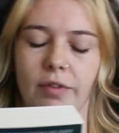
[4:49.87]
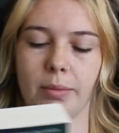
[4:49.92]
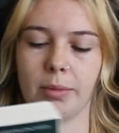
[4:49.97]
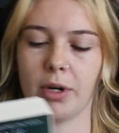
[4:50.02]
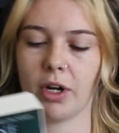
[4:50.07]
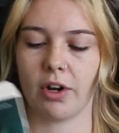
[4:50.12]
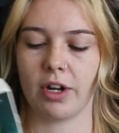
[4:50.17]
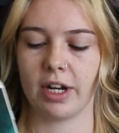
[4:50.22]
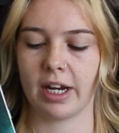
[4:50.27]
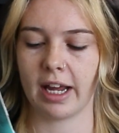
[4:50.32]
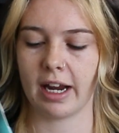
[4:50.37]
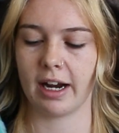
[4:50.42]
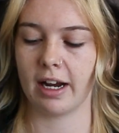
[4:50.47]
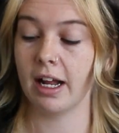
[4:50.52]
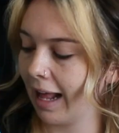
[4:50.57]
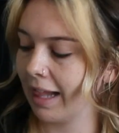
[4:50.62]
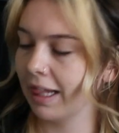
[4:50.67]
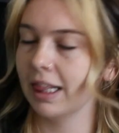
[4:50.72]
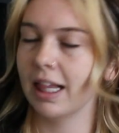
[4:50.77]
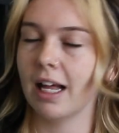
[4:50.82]
I'm not going to get it.
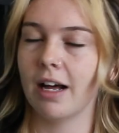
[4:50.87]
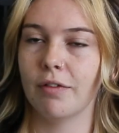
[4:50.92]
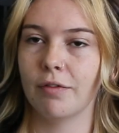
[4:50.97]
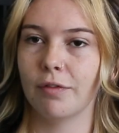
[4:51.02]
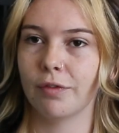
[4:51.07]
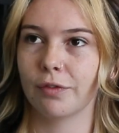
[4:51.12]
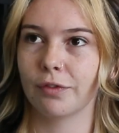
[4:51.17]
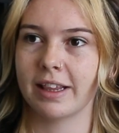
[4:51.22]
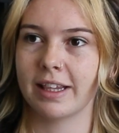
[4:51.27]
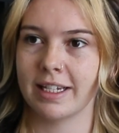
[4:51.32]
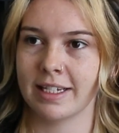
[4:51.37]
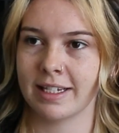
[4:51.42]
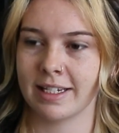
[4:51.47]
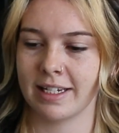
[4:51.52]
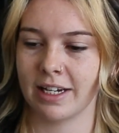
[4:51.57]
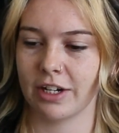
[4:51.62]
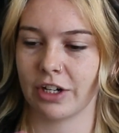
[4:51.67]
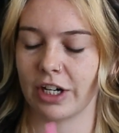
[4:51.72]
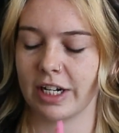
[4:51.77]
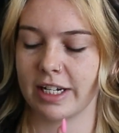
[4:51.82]
I love this
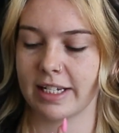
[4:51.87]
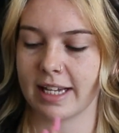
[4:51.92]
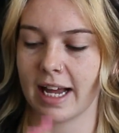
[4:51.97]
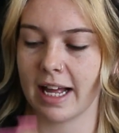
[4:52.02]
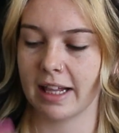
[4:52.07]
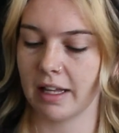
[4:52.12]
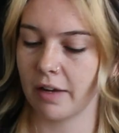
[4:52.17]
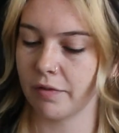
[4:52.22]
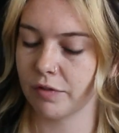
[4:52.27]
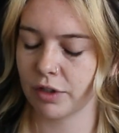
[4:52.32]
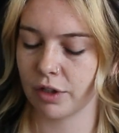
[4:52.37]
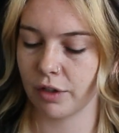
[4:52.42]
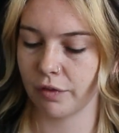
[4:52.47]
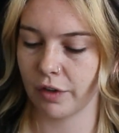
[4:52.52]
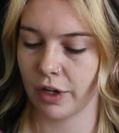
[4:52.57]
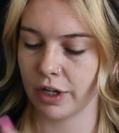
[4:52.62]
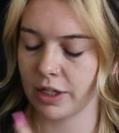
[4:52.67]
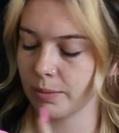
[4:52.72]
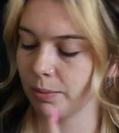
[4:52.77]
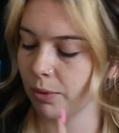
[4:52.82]
series. I loved the
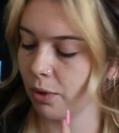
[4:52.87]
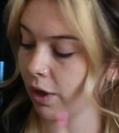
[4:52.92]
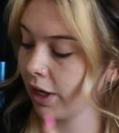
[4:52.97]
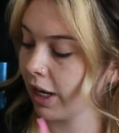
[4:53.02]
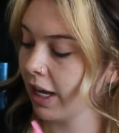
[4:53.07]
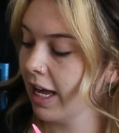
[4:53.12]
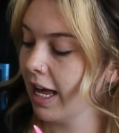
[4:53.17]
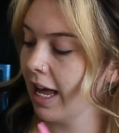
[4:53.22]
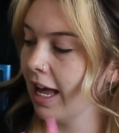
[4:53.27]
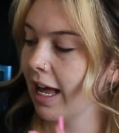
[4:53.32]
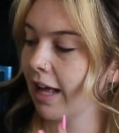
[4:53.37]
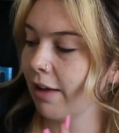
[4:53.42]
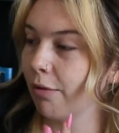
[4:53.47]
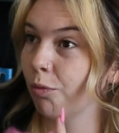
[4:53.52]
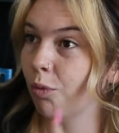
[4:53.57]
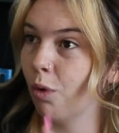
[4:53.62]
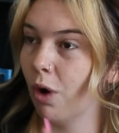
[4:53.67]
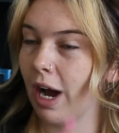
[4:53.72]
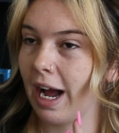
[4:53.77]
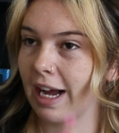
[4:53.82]
first book.
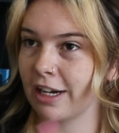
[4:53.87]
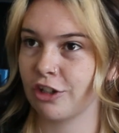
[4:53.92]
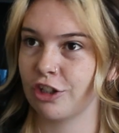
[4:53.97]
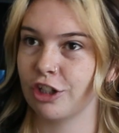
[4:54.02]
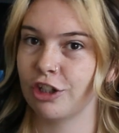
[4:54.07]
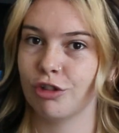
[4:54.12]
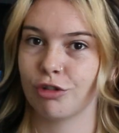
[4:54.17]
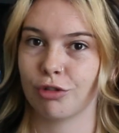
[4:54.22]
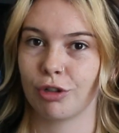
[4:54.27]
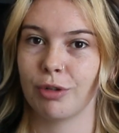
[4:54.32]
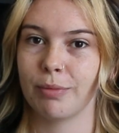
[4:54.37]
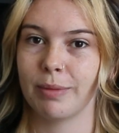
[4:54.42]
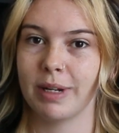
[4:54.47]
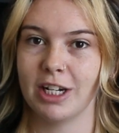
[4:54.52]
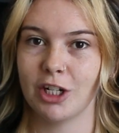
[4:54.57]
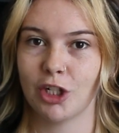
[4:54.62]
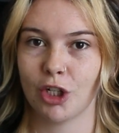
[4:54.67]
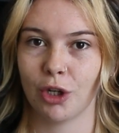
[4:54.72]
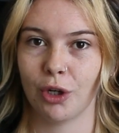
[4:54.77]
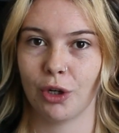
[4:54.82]
What actually drew
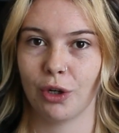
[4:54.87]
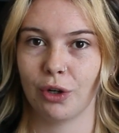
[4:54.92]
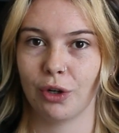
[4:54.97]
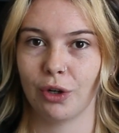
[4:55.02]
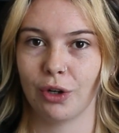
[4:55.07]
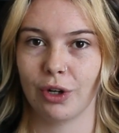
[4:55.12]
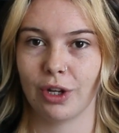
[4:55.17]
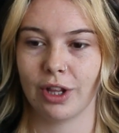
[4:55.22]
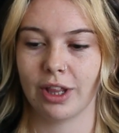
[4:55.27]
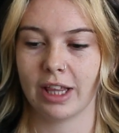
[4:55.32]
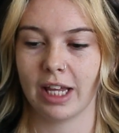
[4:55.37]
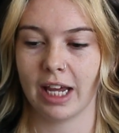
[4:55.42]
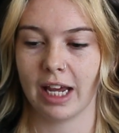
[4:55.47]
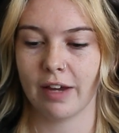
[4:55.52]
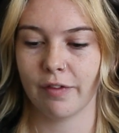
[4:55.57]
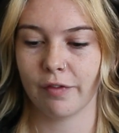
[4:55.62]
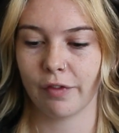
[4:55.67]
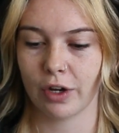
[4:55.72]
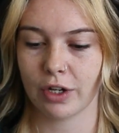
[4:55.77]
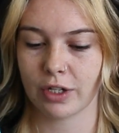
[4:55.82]
me to
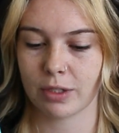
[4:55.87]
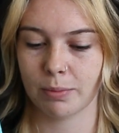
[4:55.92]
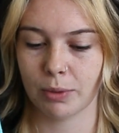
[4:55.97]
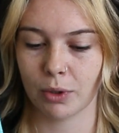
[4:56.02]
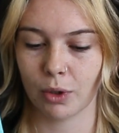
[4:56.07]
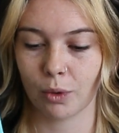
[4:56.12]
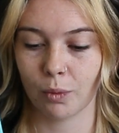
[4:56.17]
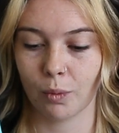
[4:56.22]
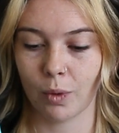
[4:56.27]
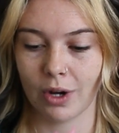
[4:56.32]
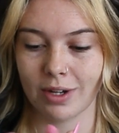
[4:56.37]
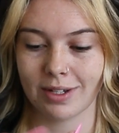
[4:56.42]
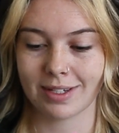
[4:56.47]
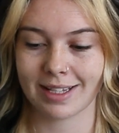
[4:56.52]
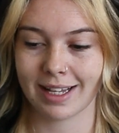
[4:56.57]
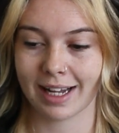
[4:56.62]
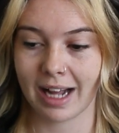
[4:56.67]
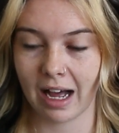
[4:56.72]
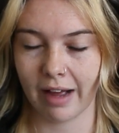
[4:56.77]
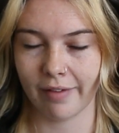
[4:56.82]
the first book was
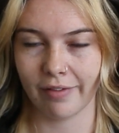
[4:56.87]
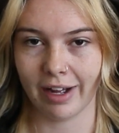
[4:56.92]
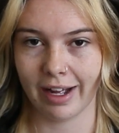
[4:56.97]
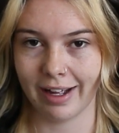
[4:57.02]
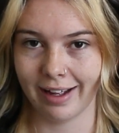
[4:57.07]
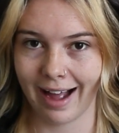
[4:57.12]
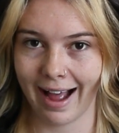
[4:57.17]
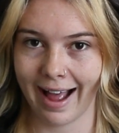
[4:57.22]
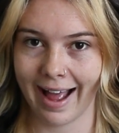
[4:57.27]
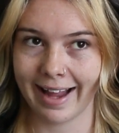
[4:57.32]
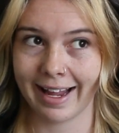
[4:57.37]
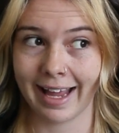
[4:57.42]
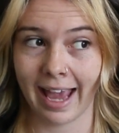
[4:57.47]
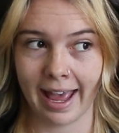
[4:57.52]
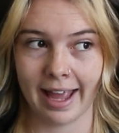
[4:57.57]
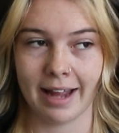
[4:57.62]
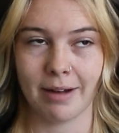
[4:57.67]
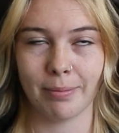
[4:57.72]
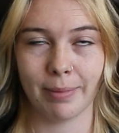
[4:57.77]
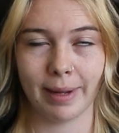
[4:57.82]
the cover. I
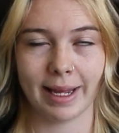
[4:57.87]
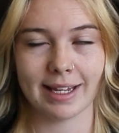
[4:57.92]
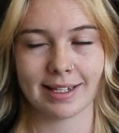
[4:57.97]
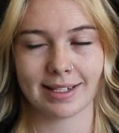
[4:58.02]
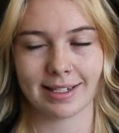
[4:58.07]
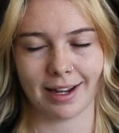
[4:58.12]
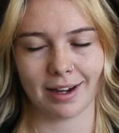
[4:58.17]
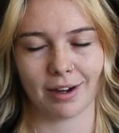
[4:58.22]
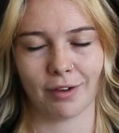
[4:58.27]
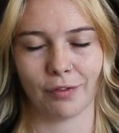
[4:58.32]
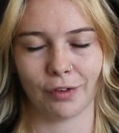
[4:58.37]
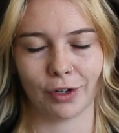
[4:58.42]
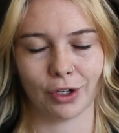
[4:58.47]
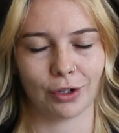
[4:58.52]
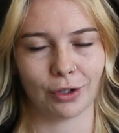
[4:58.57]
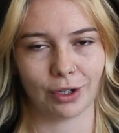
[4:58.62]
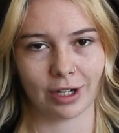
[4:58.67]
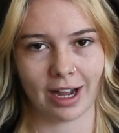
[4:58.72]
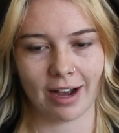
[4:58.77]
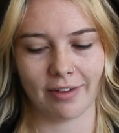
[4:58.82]
can be a sucker for a
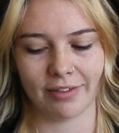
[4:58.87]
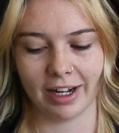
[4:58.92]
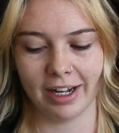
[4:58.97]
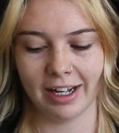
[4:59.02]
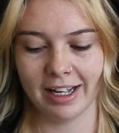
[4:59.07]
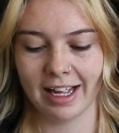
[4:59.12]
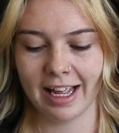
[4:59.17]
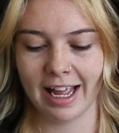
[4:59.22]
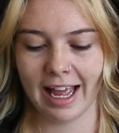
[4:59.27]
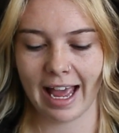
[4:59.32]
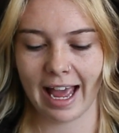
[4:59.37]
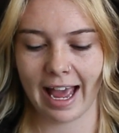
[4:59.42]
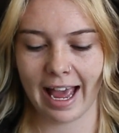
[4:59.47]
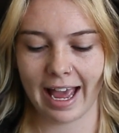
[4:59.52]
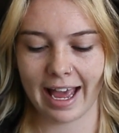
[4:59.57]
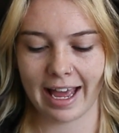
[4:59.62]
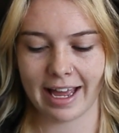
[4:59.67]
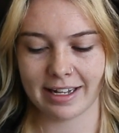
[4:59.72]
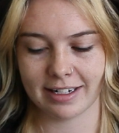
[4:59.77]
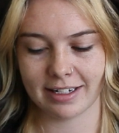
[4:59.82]
good cover,
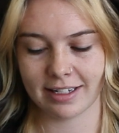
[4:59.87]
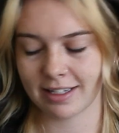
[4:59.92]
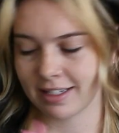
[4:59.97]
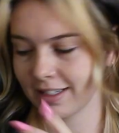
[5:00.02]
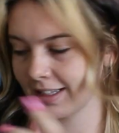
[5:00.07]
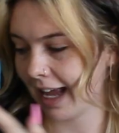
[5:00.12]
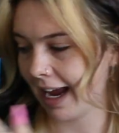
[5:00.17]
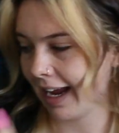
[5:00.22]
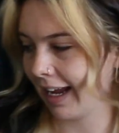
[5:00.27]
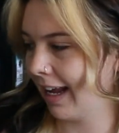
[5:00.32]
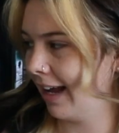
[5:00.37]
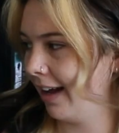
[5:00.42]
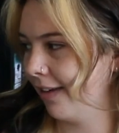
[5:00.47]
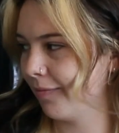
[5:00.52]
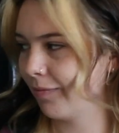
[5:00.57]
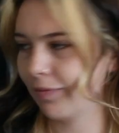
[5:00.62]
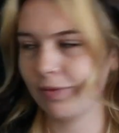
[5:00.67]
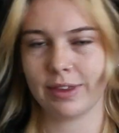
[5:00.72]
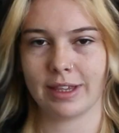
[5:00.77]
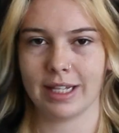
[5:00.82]
and like
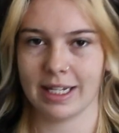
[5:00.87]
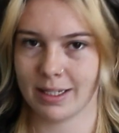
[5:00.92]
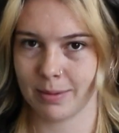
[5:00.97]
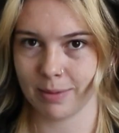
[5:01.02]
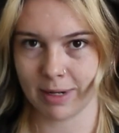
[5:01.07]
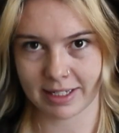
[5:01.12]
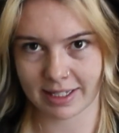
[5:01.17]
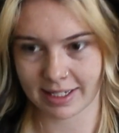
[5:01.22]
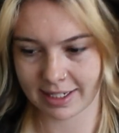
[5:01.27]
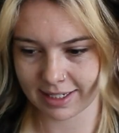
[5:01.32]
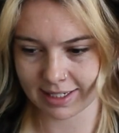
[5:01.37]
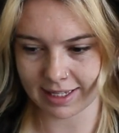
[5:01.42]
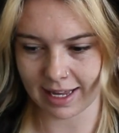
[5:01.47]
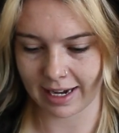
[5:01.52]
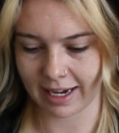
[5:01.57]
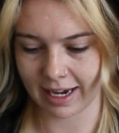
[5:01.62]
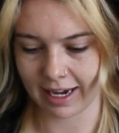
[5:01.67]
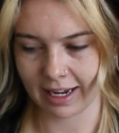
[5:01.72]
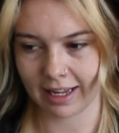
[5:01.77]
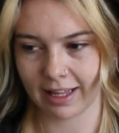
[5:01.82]
this one's
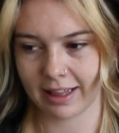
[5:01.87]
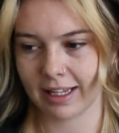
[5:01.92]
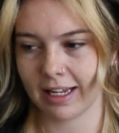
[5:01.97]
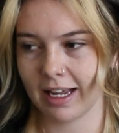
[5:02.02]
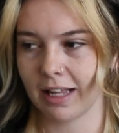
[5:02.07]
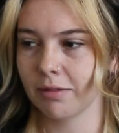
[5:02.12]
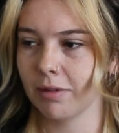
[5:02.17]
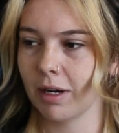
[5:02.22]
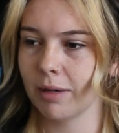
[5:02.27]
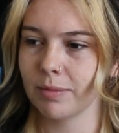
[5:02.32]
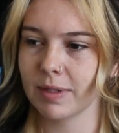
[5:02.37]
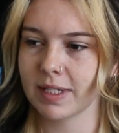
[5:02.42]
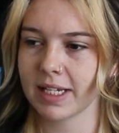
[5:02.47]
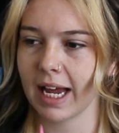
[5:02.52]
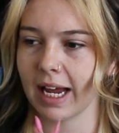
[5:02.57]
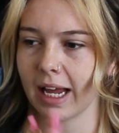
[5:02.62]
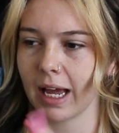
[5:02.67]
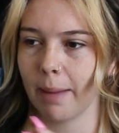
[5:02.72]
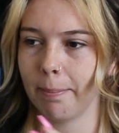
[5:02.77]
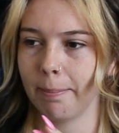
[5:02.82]
stunning. The other one was
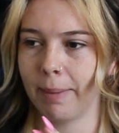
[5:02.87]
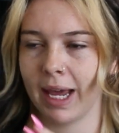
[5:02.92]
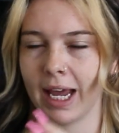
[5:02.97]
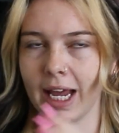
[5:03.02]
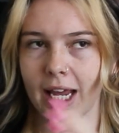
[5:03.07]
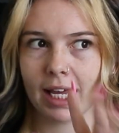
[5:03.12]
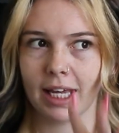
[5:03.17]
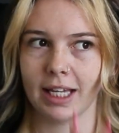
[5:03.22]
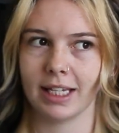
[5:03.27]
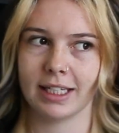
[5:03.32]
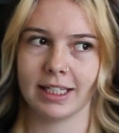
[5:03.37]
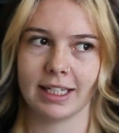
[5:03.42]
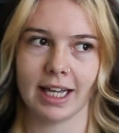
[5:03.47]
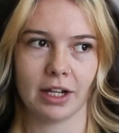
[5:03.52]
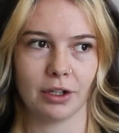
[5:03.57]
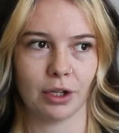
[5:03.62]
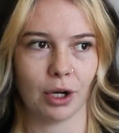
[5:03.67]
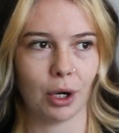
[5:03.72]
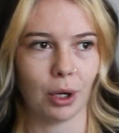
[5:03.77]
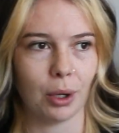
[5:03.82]
like pink,
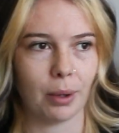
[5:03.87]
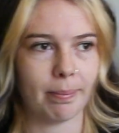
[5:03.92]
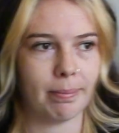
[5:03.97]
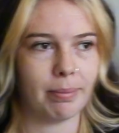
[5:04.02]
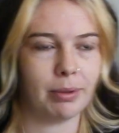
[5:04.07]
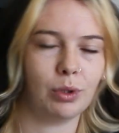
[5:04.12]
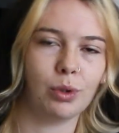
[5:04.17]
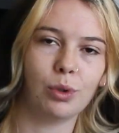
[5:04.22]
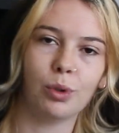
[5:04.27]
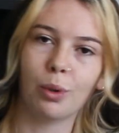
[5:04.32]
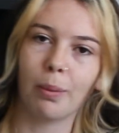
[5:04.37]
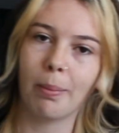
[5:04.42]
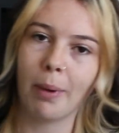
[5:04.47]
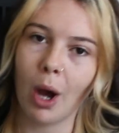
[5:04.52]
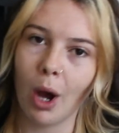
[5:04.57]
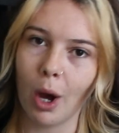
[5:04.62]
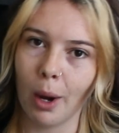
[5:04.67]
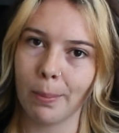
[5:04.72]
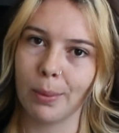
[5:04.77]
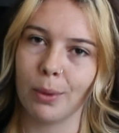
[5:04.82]
yellow, blue,
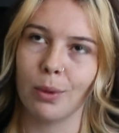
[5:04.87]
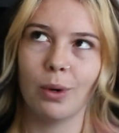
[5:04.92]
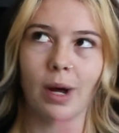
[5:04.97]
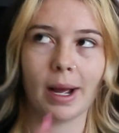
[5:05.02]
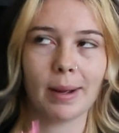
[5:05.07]
purple.